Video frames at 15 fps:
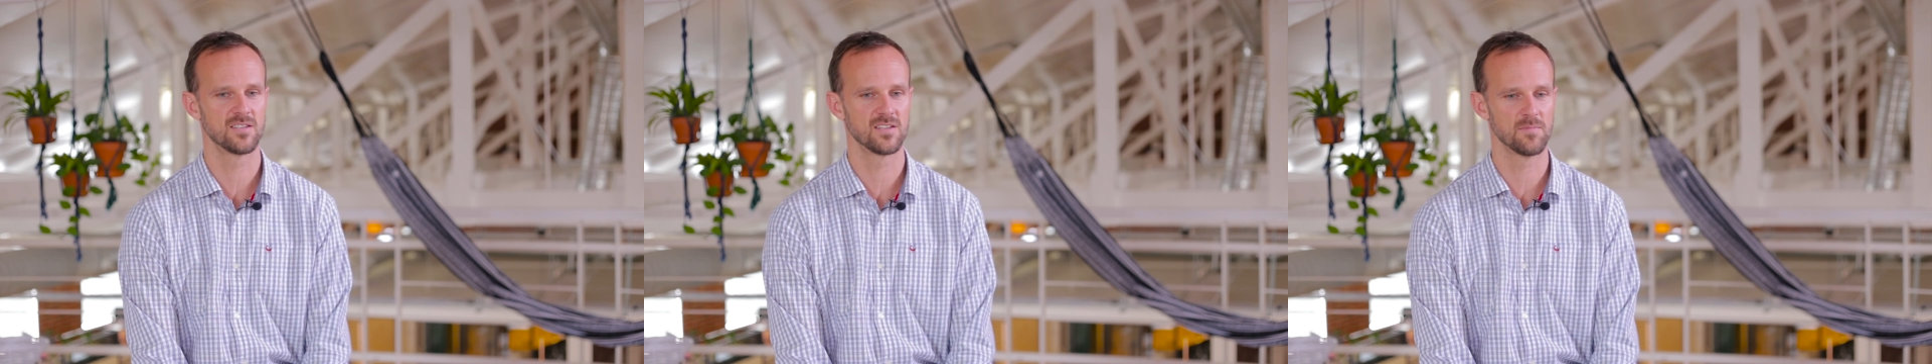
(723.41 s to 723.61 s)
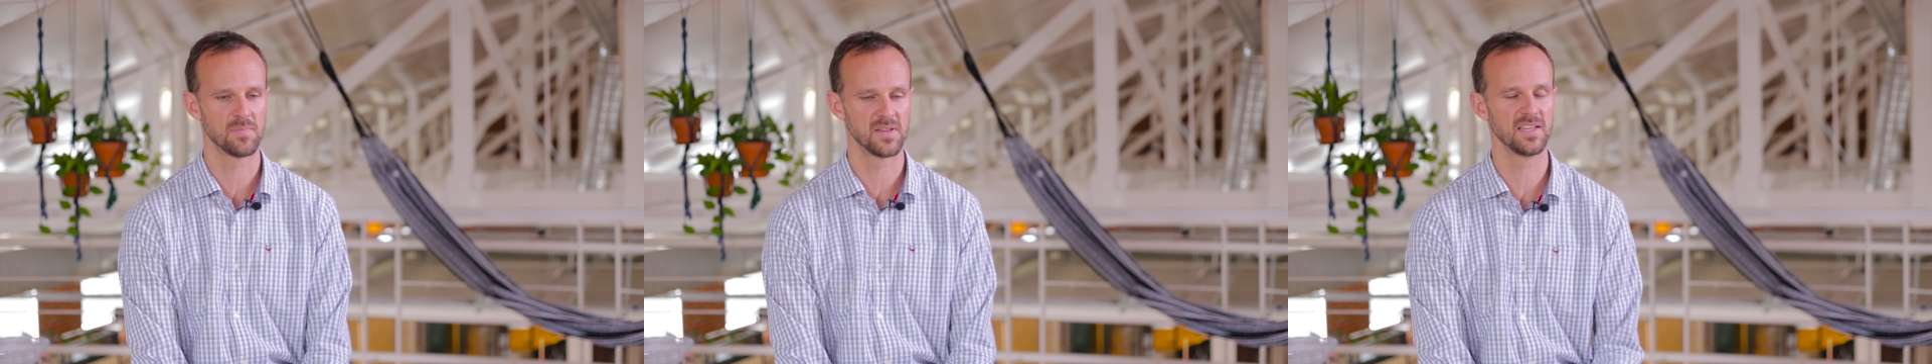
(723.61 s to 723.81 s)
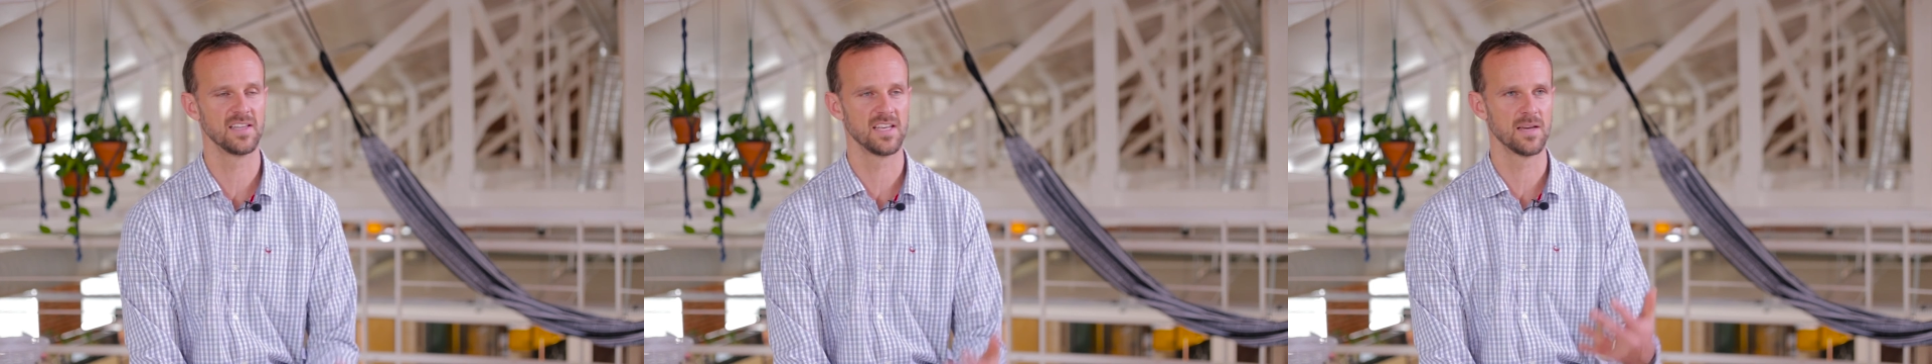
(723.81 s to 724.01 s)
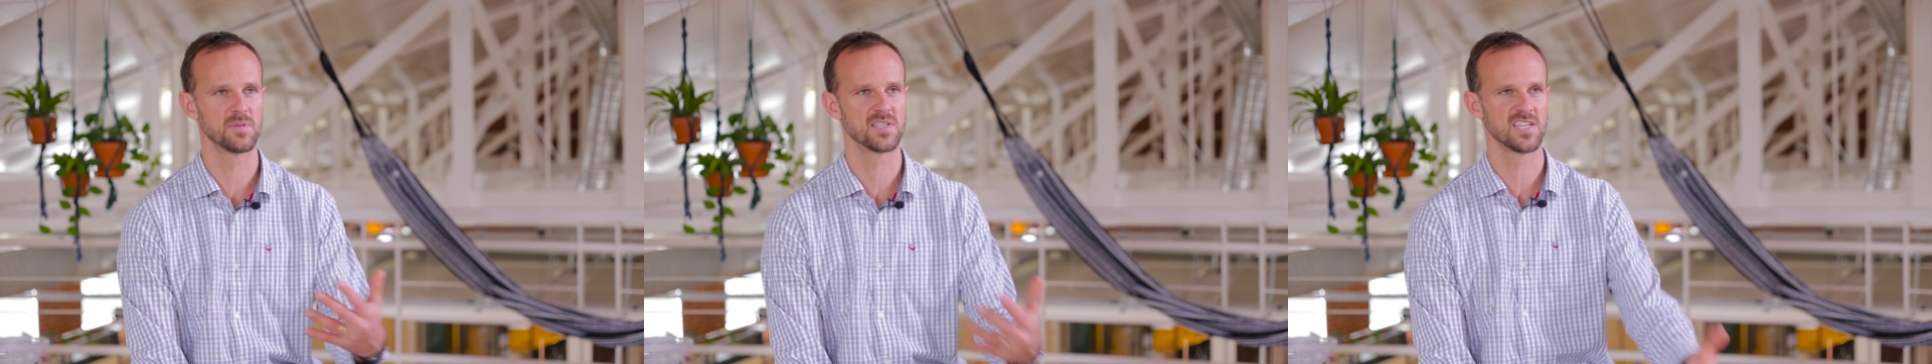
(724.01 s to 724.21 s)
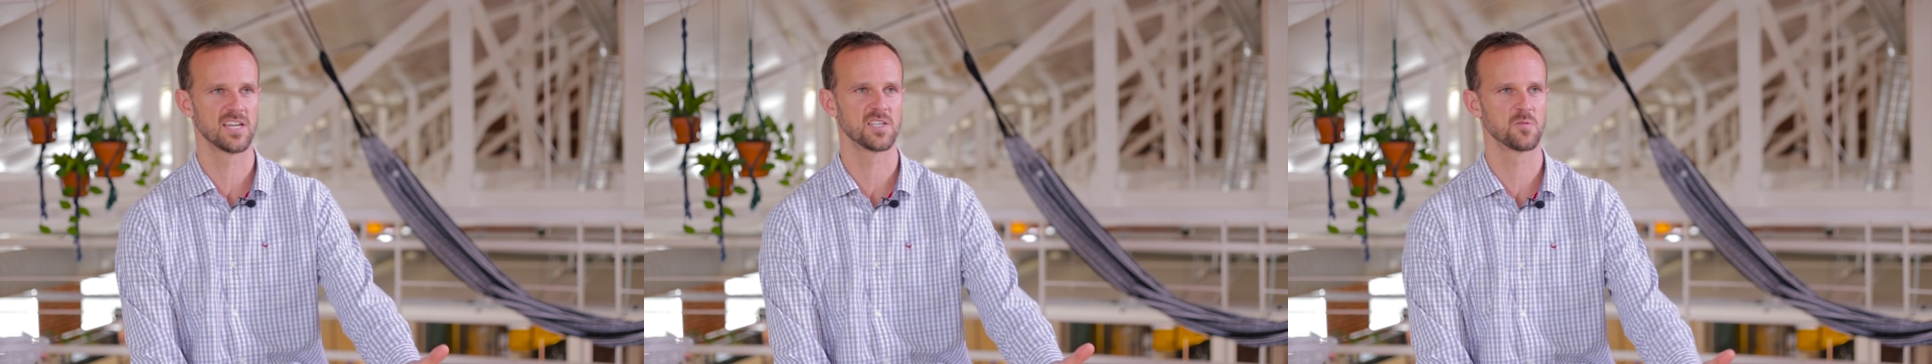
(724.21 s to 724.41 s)
completely
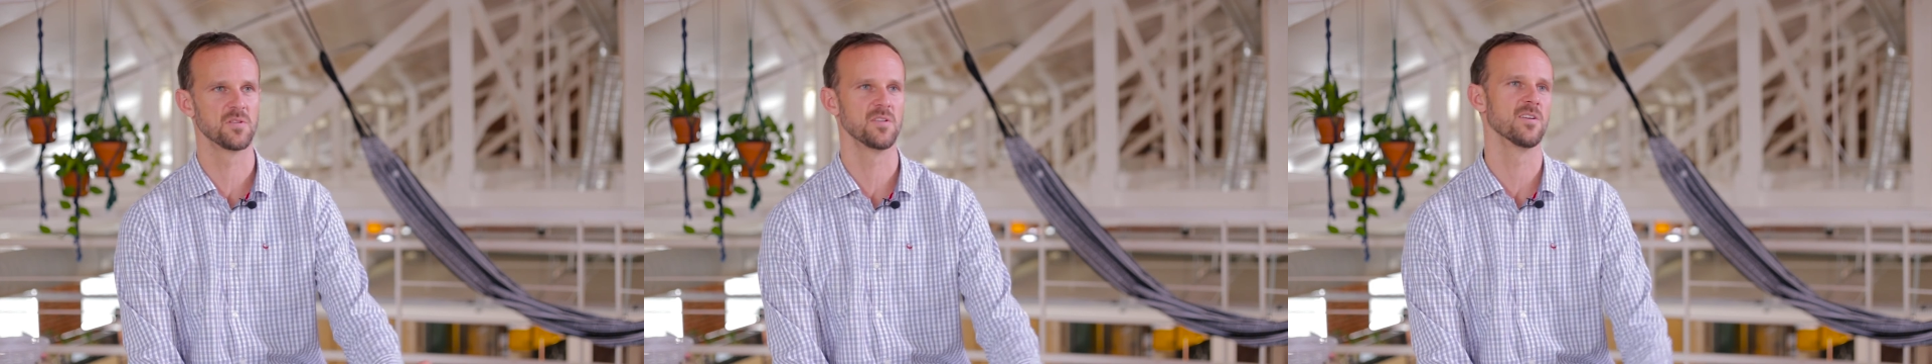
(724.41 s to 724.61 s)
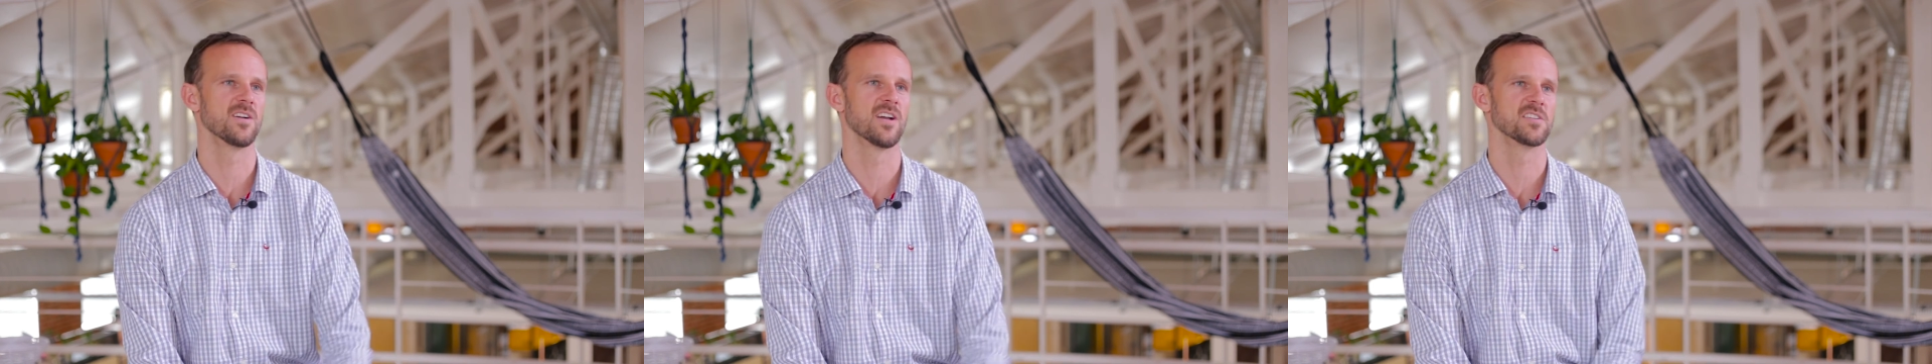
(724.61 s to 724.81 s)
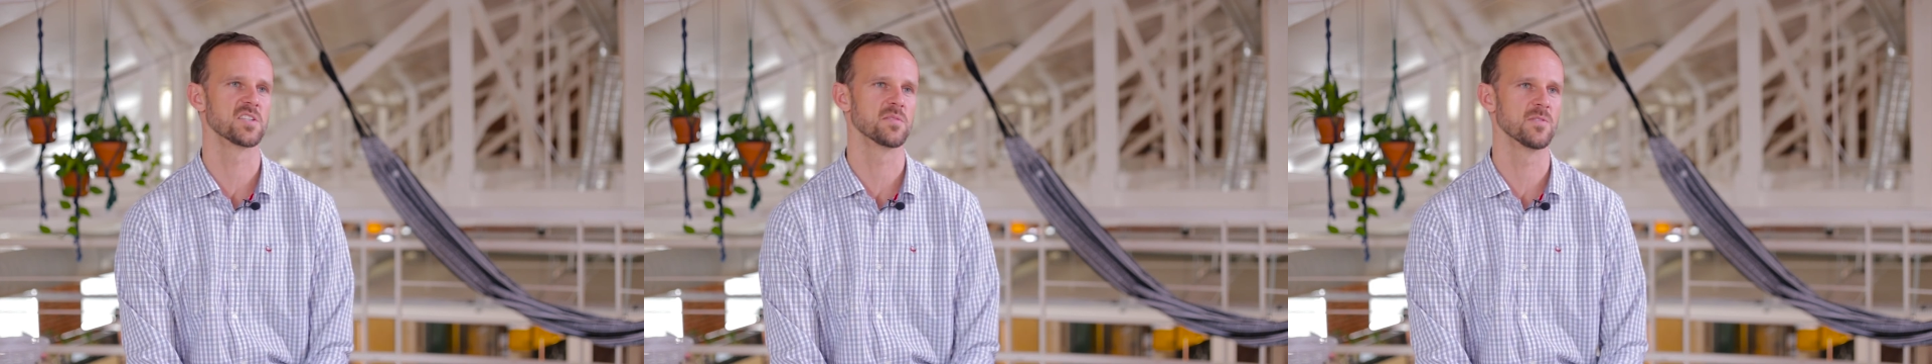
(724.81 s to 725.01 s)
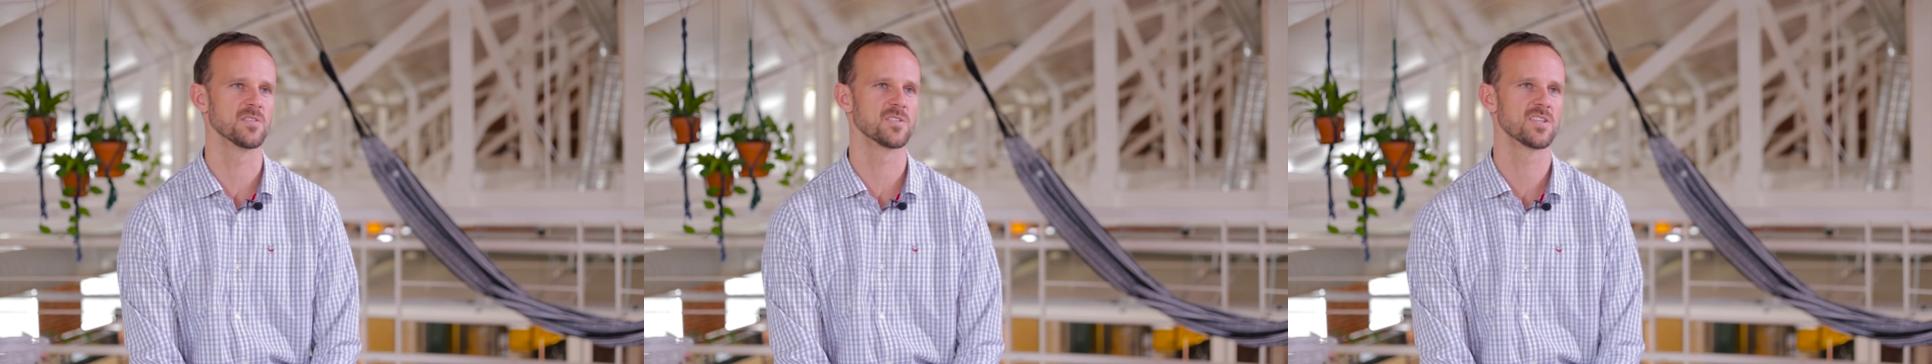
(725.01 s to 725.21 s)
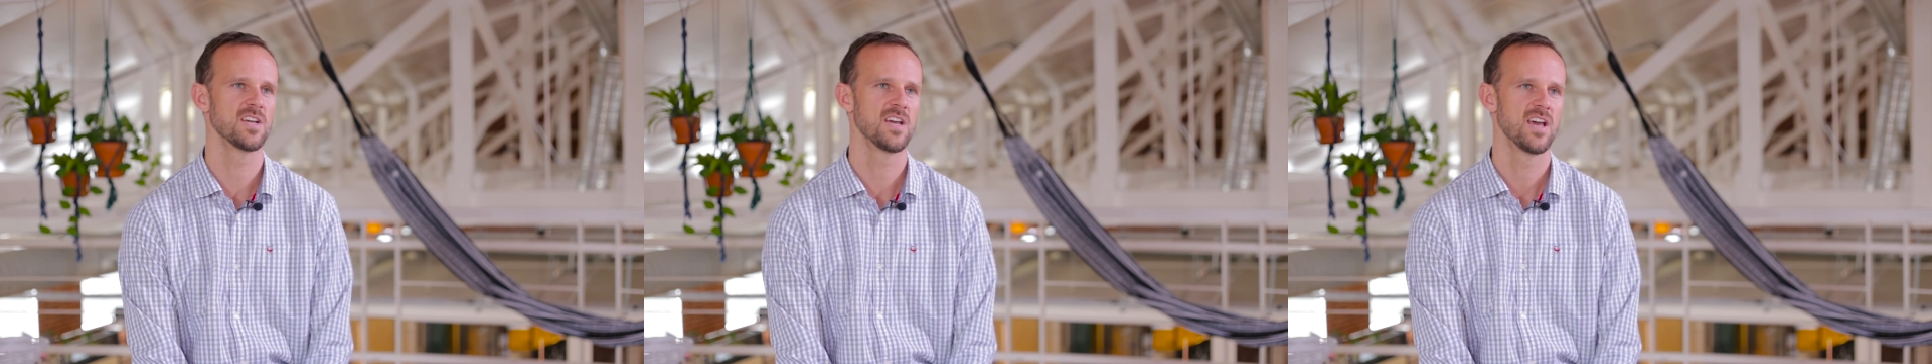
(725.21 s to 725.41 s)
obsessed with your
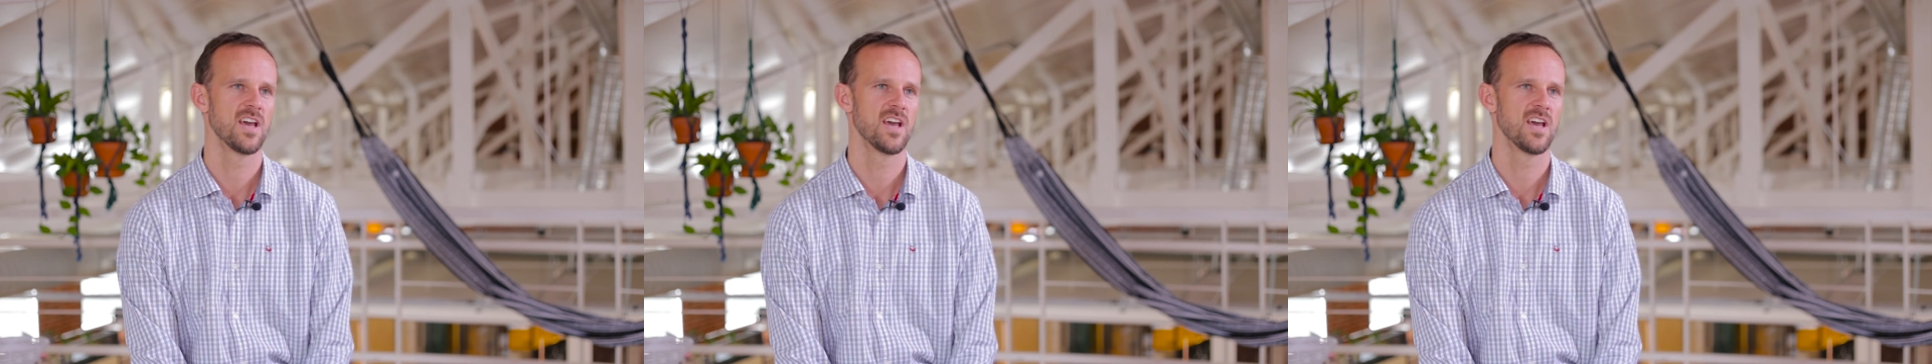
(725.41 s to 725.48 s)
customers.